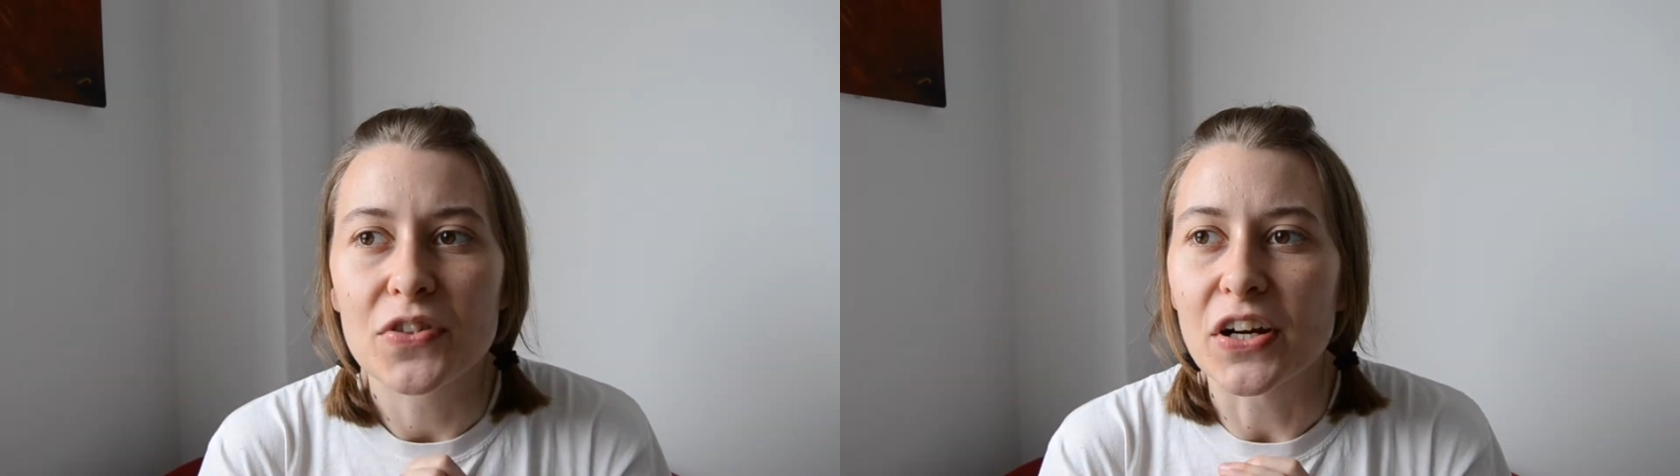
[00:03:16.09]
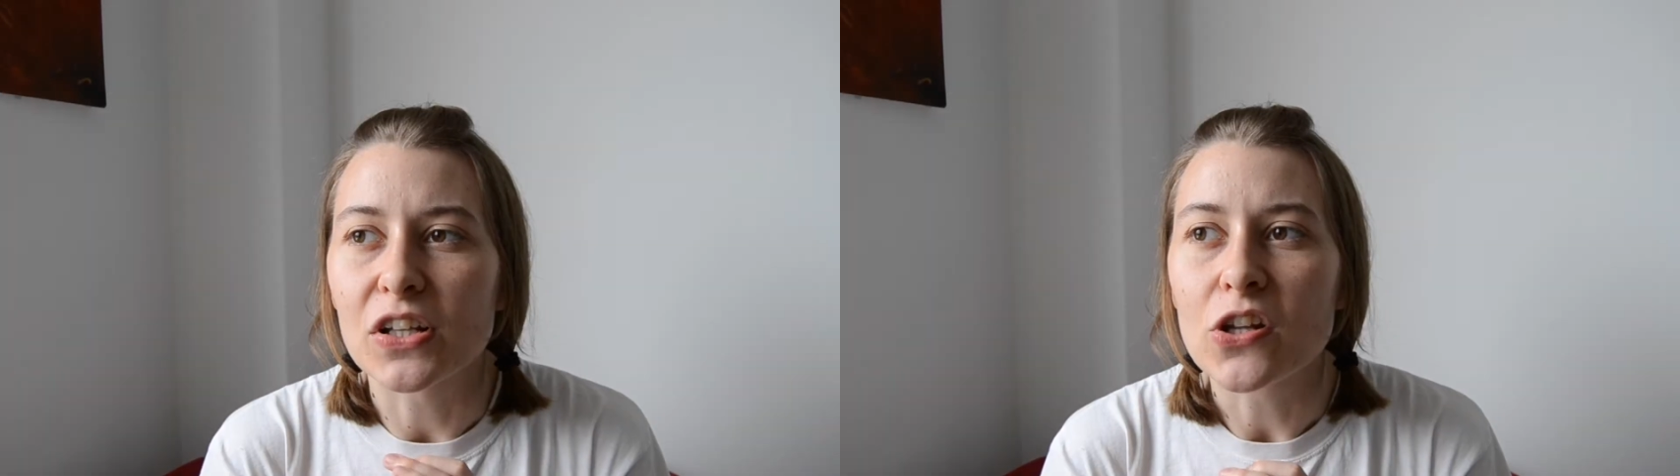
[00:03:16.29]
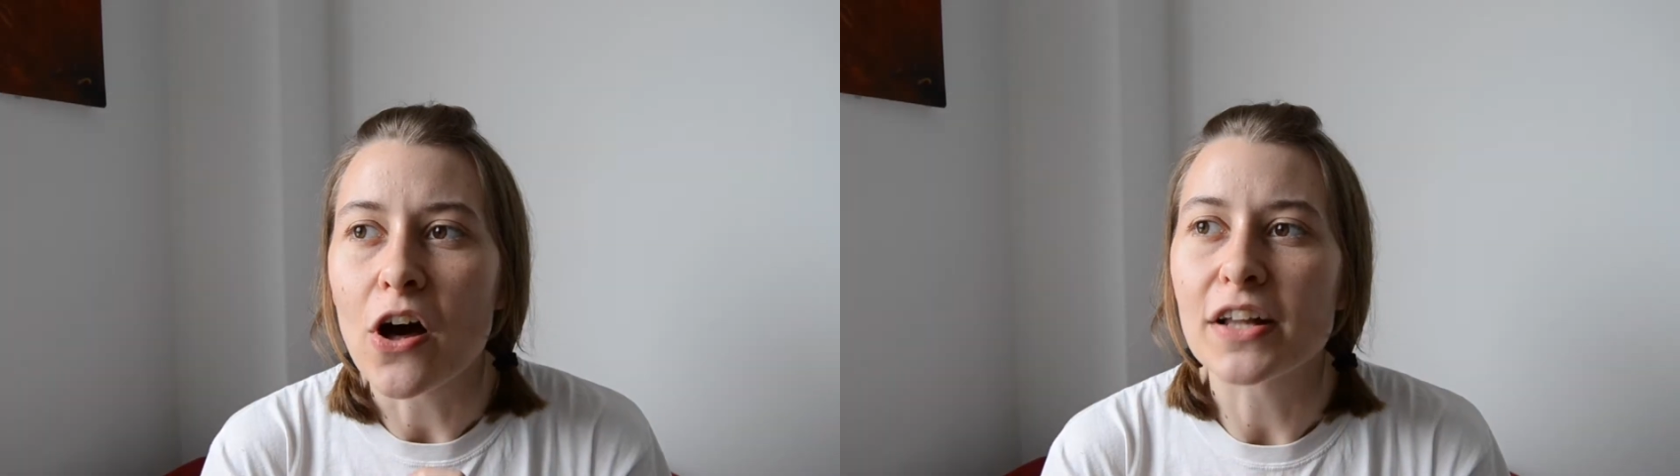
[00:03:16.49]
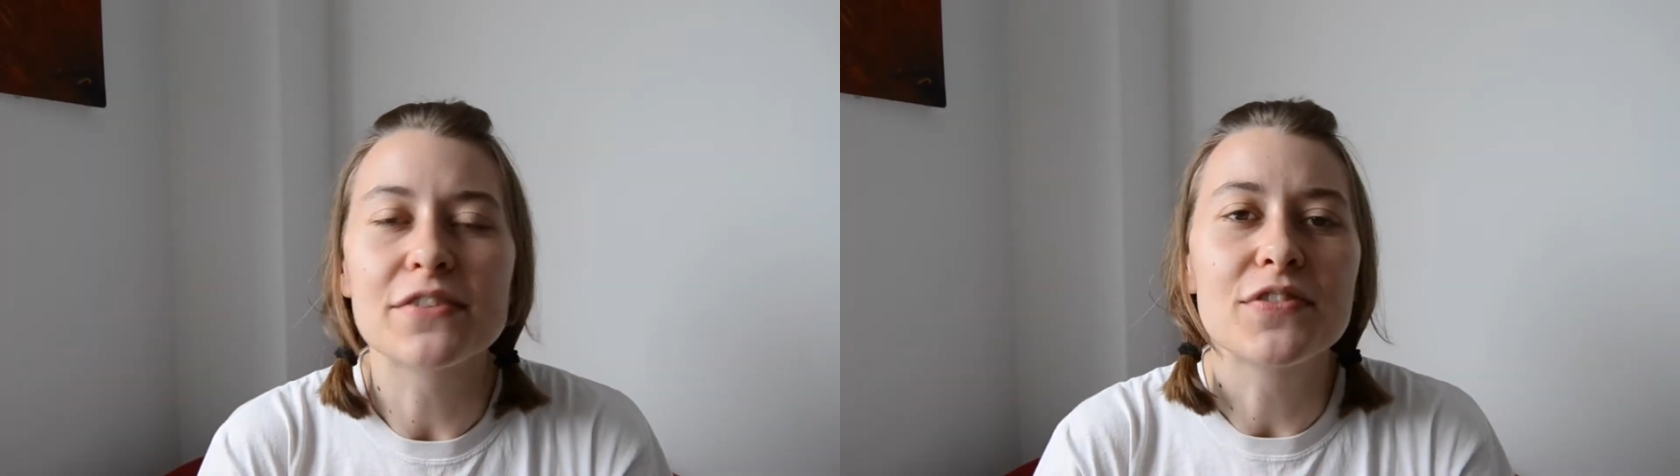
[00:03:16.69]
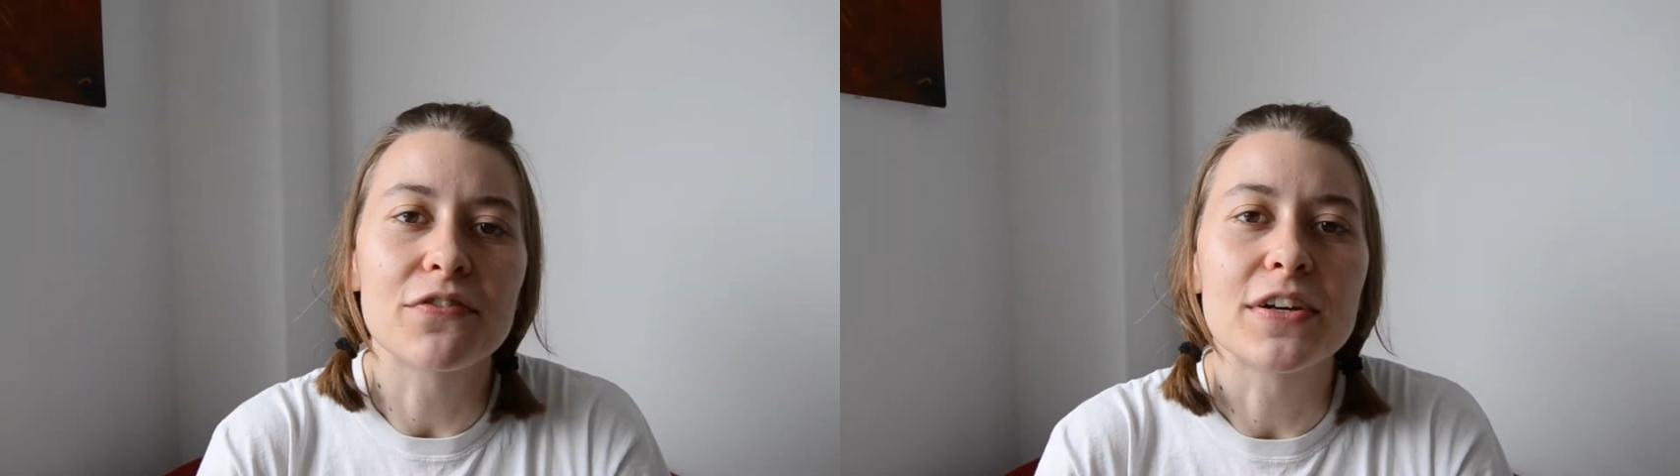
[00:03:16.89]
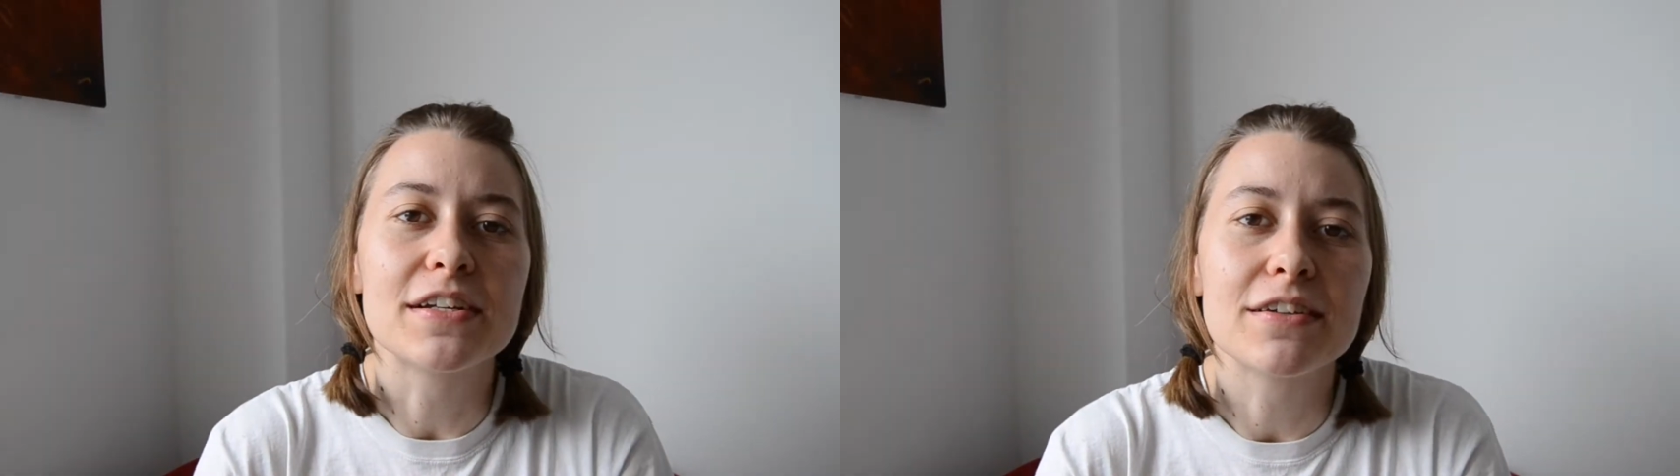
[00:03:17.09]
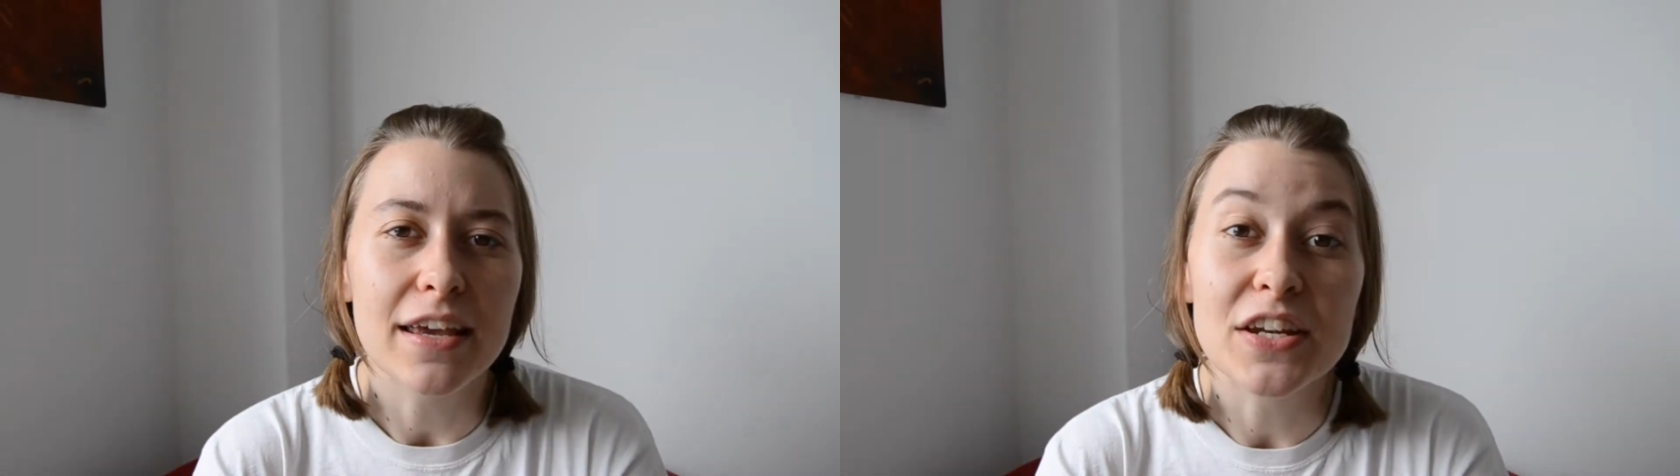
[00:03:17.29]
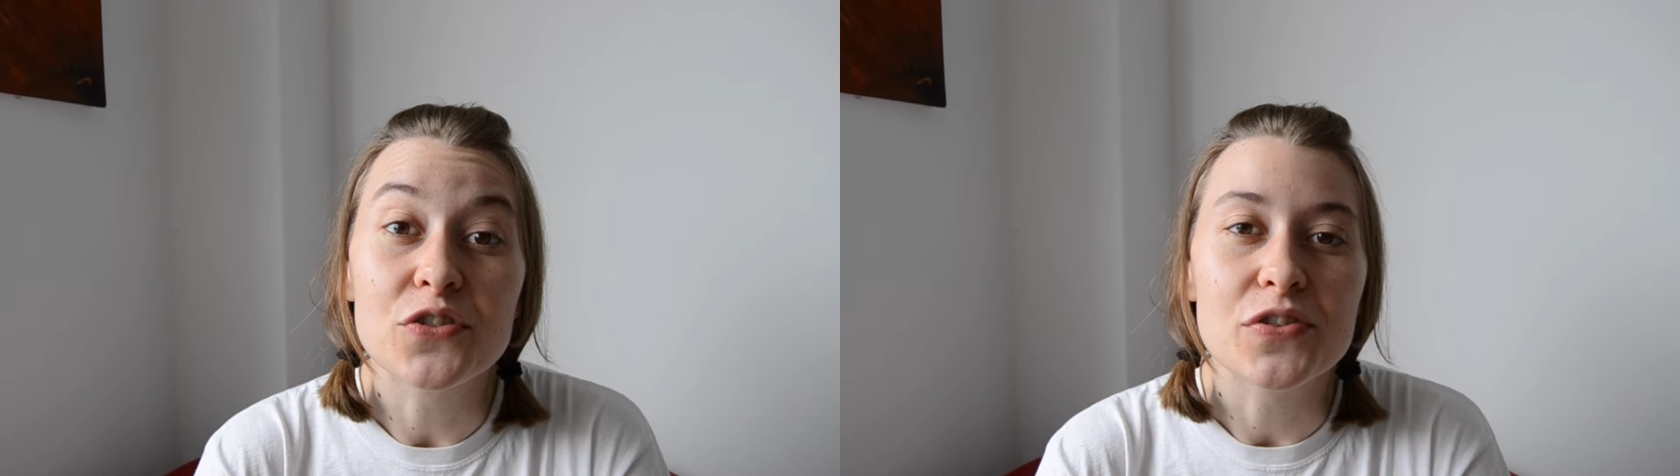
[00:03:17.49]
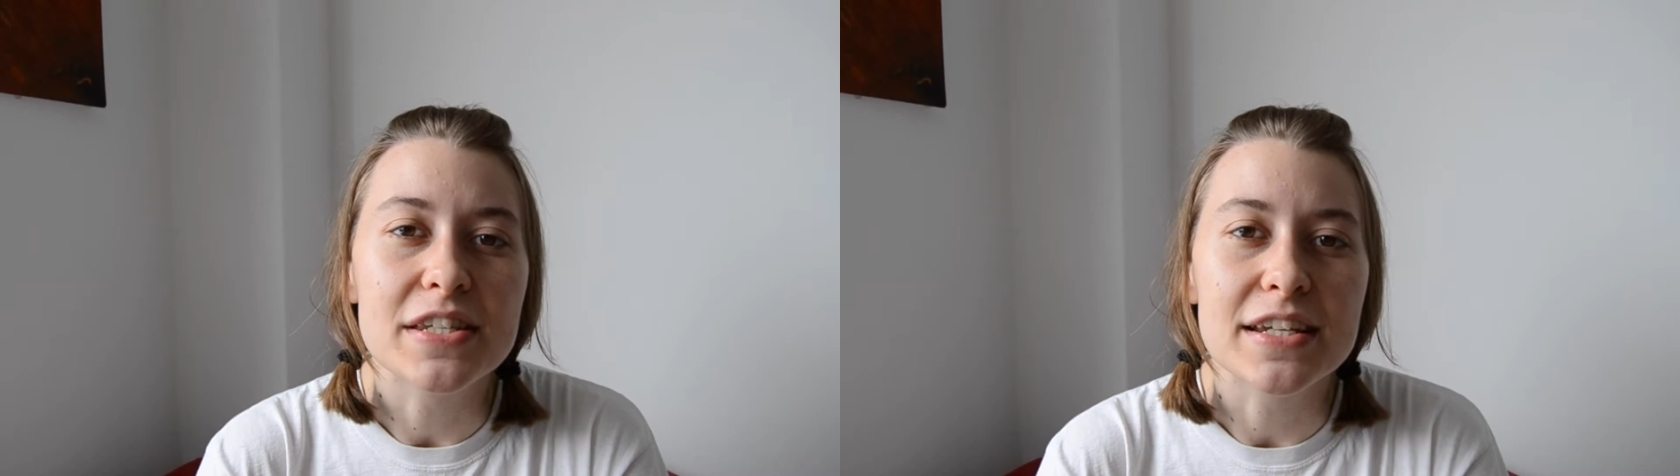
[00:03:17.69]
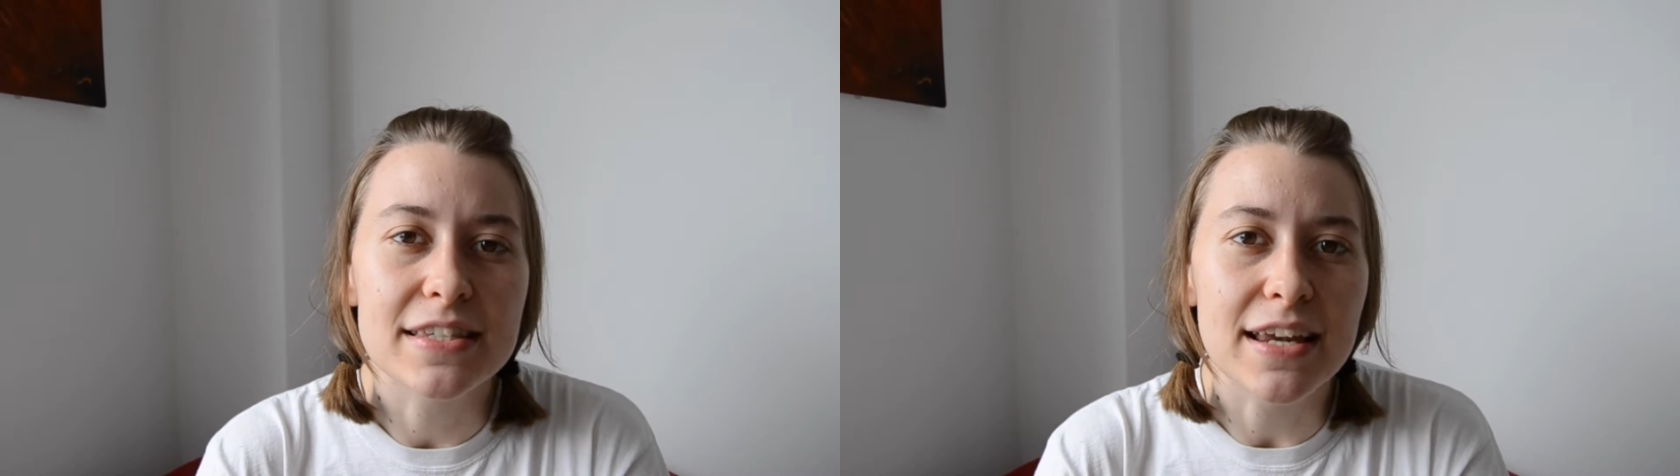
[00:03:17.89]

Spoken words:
There are lots of different interesting